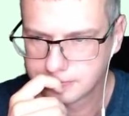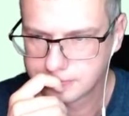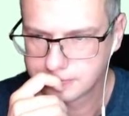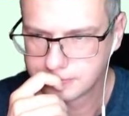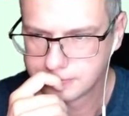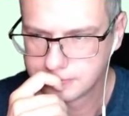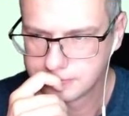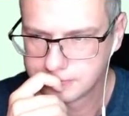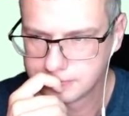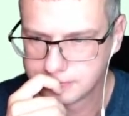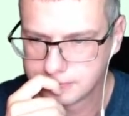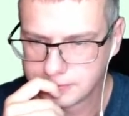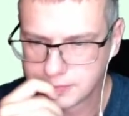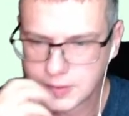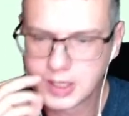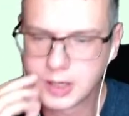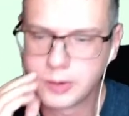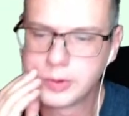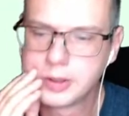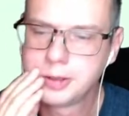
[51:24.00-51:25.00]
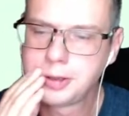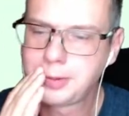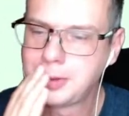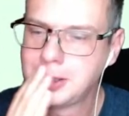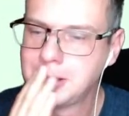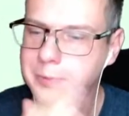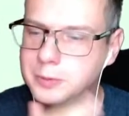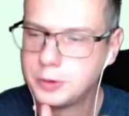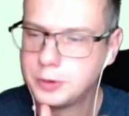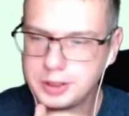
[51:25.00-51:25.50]
we
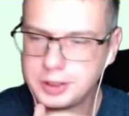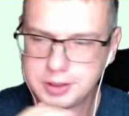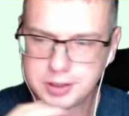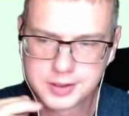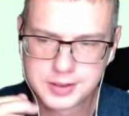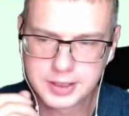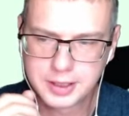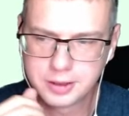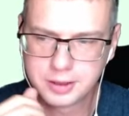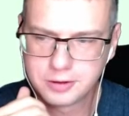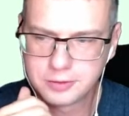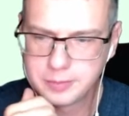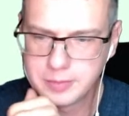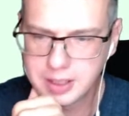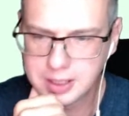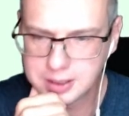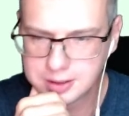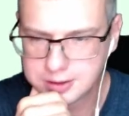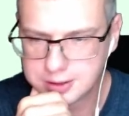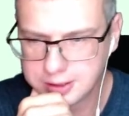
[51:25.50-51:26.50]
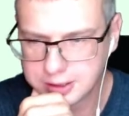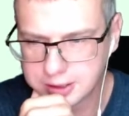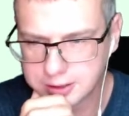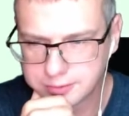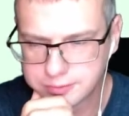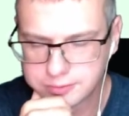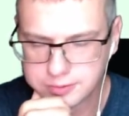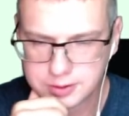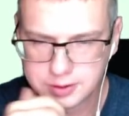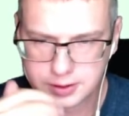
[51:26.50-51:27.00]
normally put it inside of main
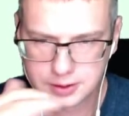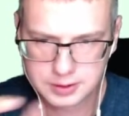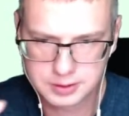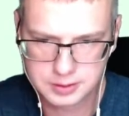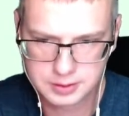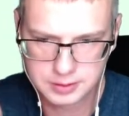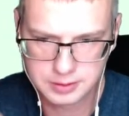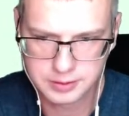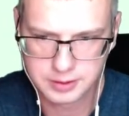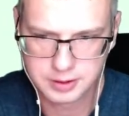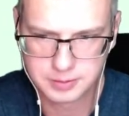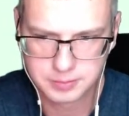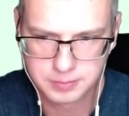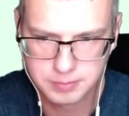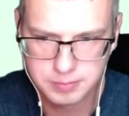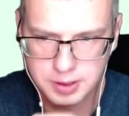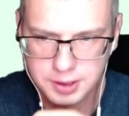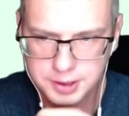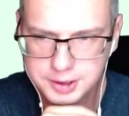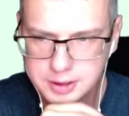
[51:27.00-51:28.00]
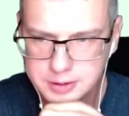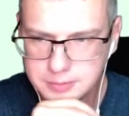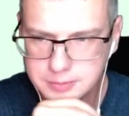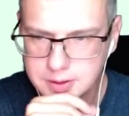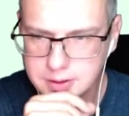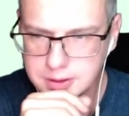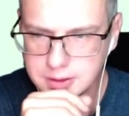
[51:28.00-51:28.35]
TF on the bottom.